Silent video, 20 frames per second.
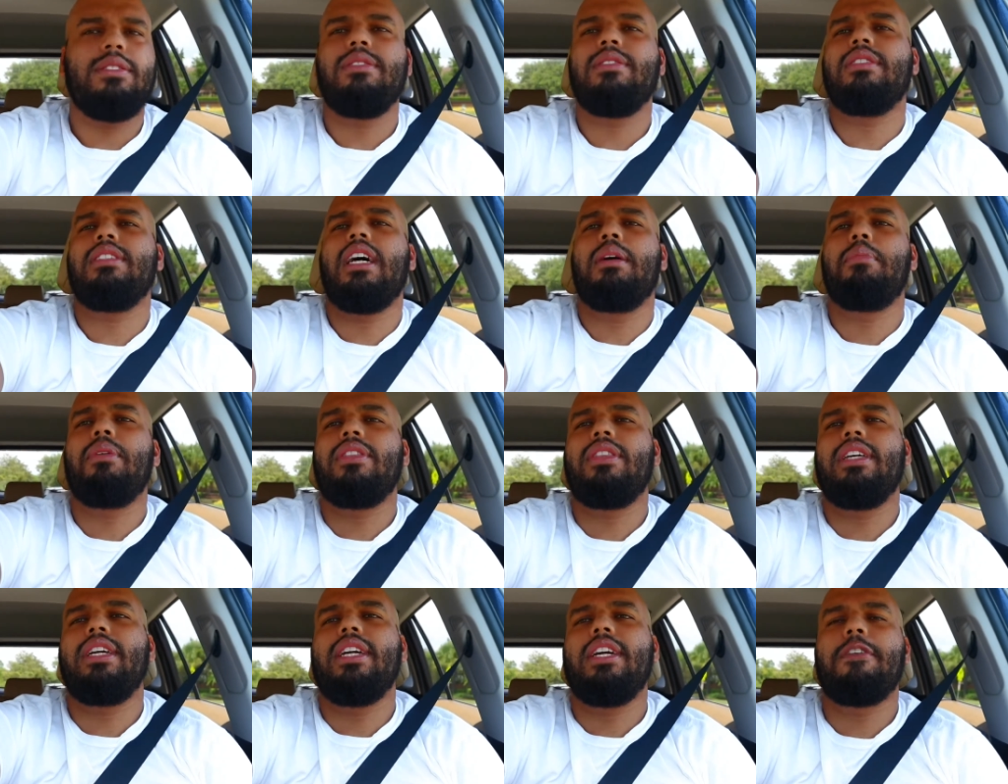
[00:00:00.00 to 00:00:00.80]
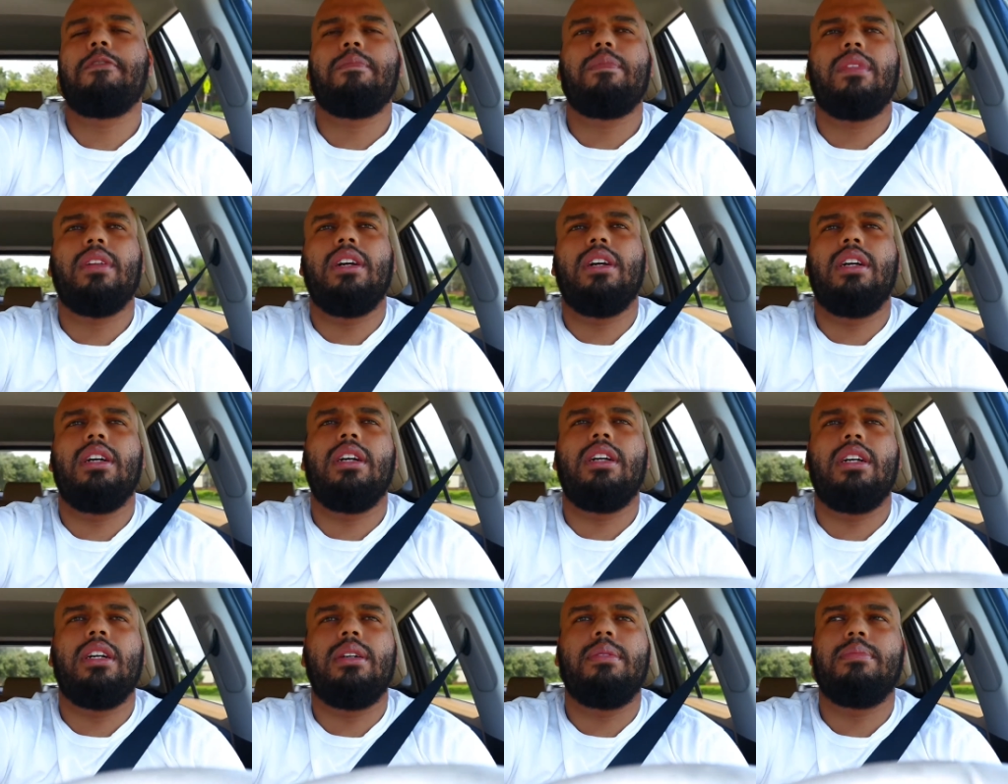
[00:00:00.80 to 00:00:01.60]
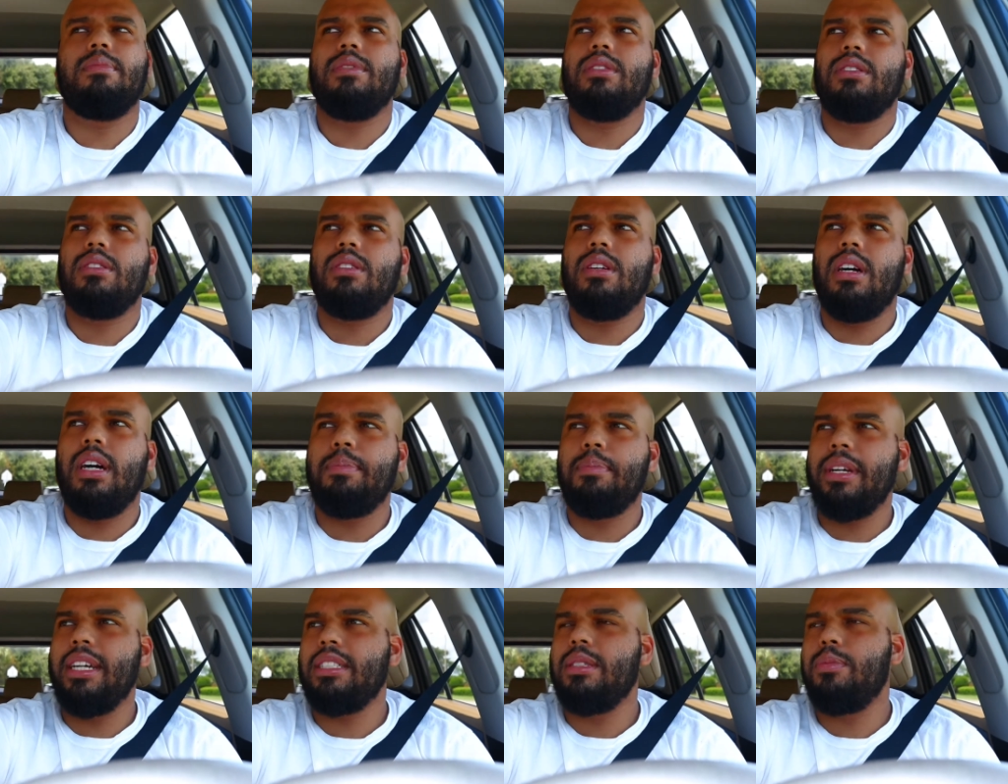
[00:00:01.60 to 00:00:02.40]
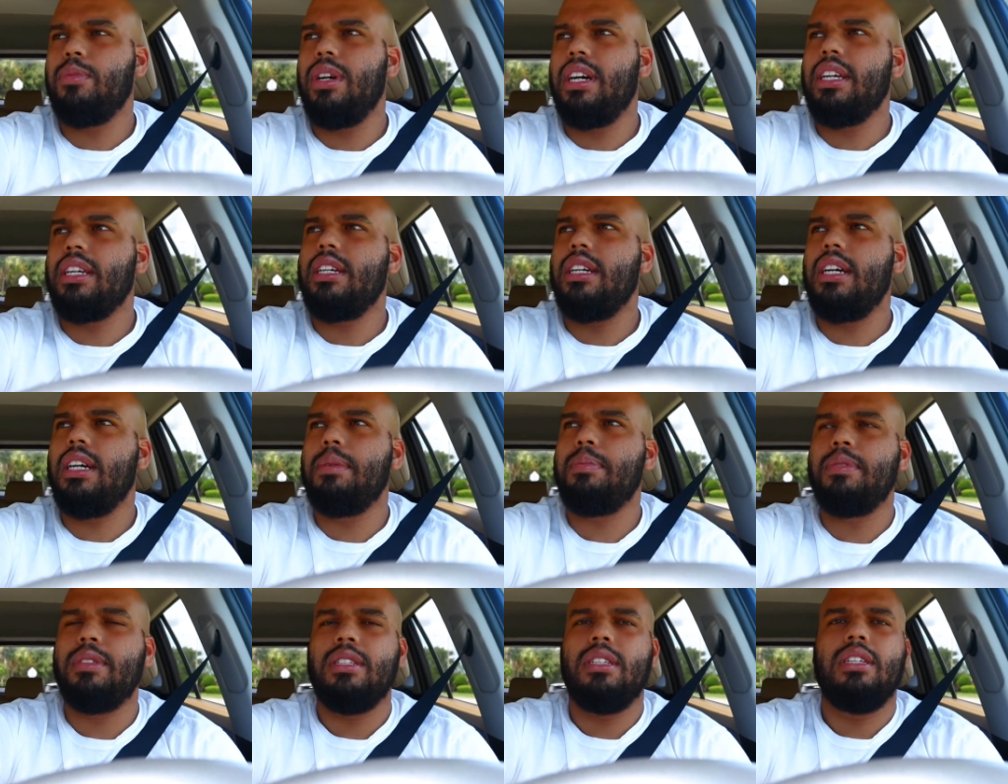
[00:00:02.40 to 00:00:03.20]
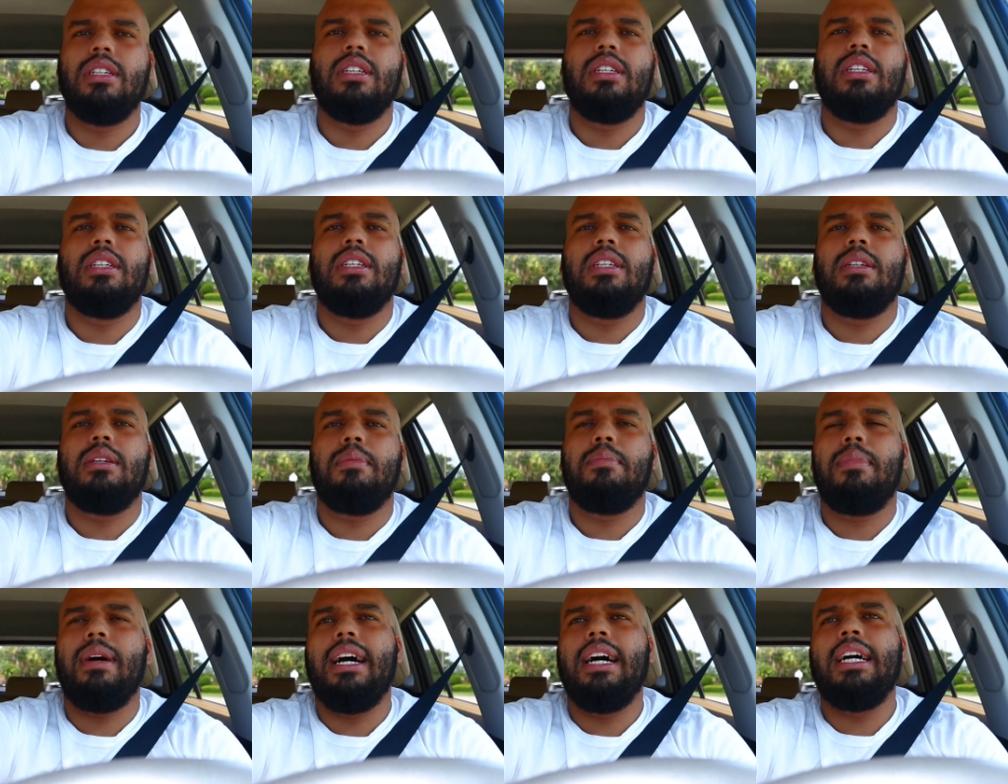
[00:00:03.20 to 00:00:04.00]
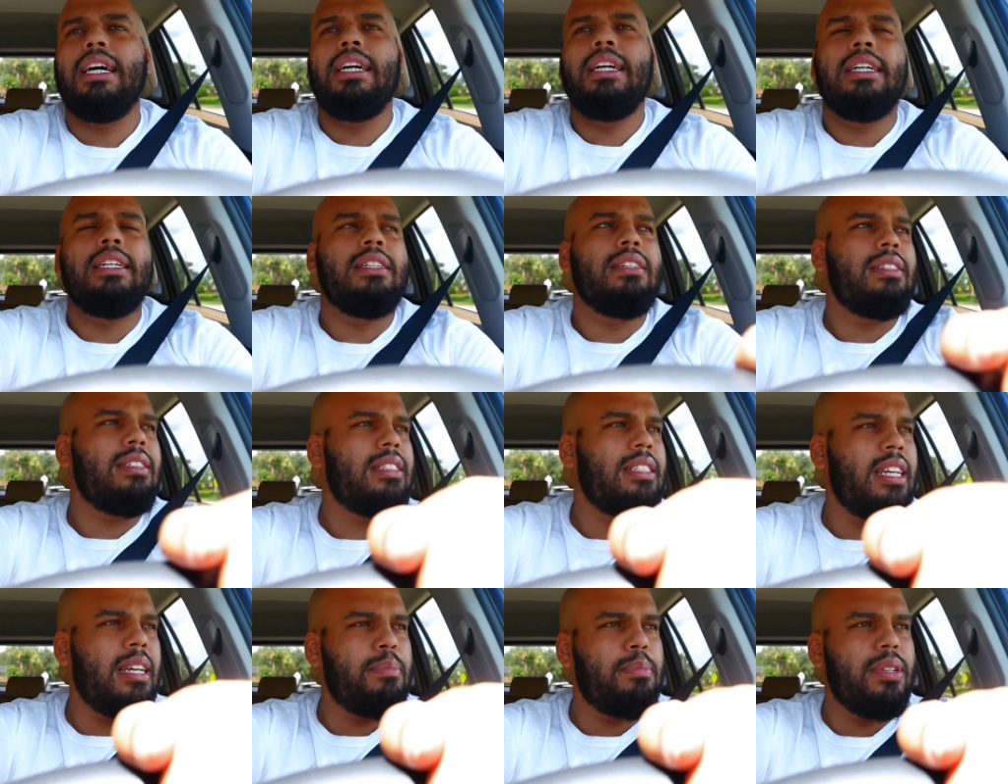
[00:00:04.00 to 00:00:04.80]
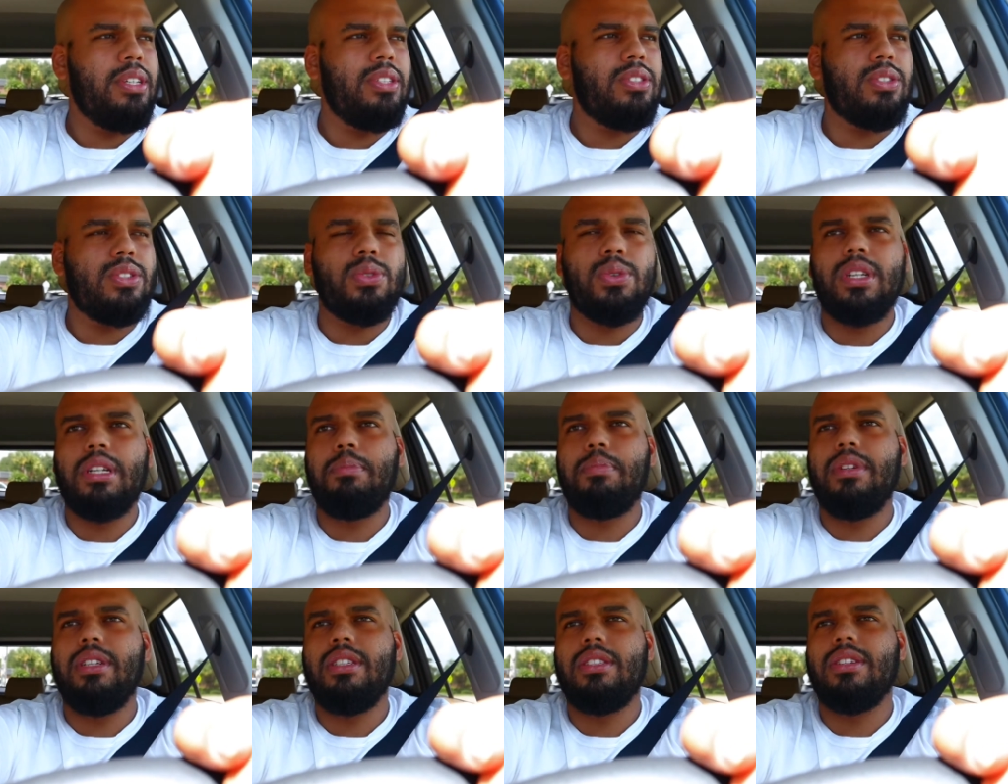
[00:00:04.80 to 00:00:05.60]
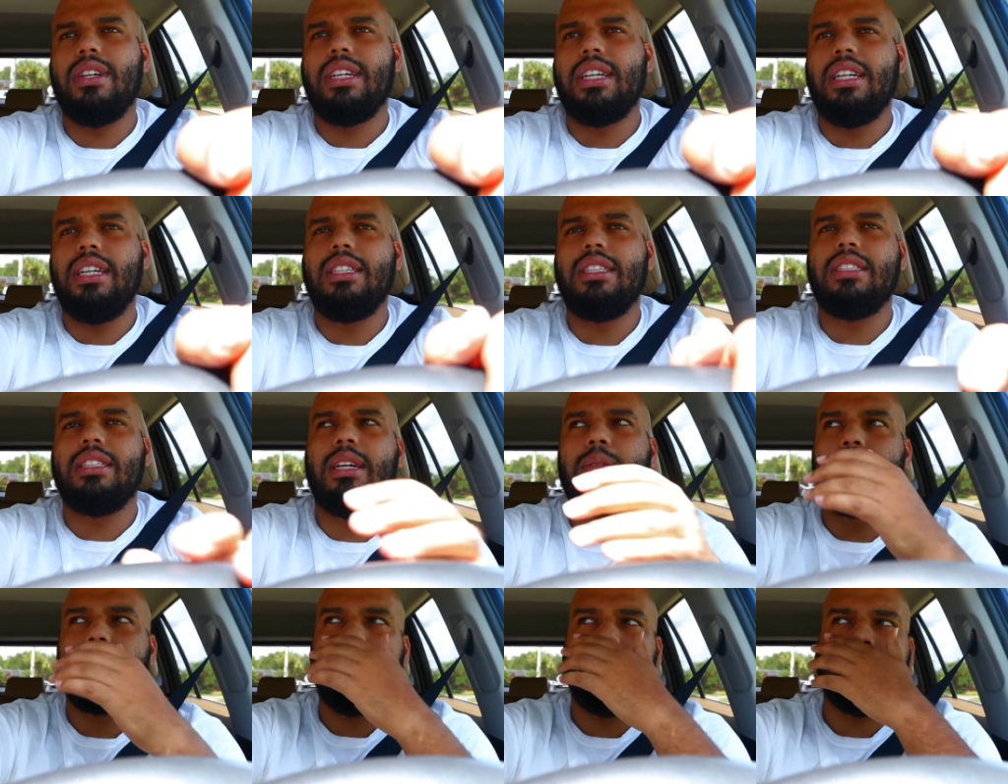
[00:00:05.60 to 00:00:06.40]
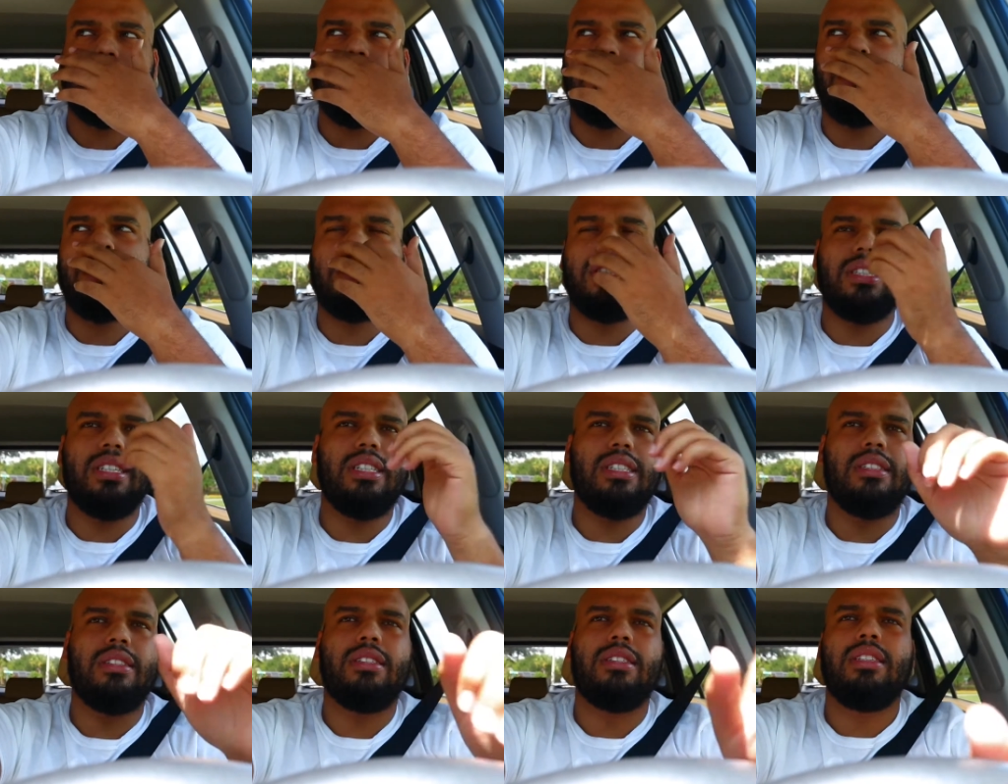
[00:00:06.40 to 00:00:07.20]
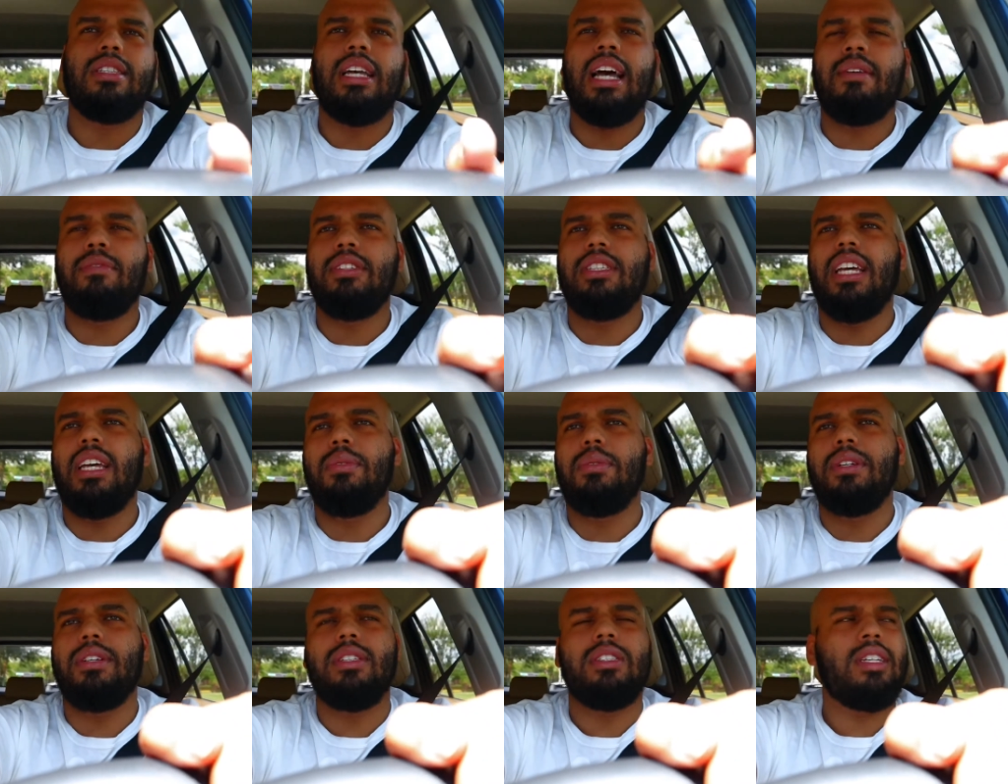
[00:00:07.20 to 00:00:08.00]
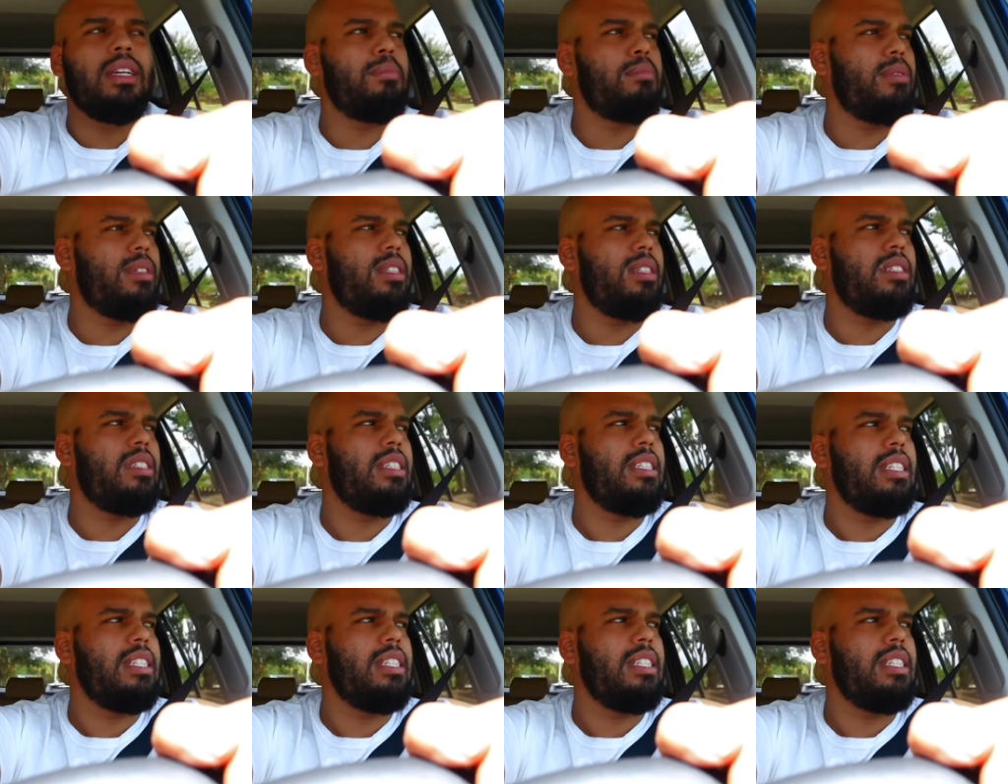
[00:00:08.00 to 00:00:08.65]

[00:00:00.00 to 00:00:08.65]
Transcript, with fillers: Type of thing. So I'm gonna get some wine cups, buy a 10-piece or 20-piece so I can eat the 10-piece first and then have a date with a 10-piece.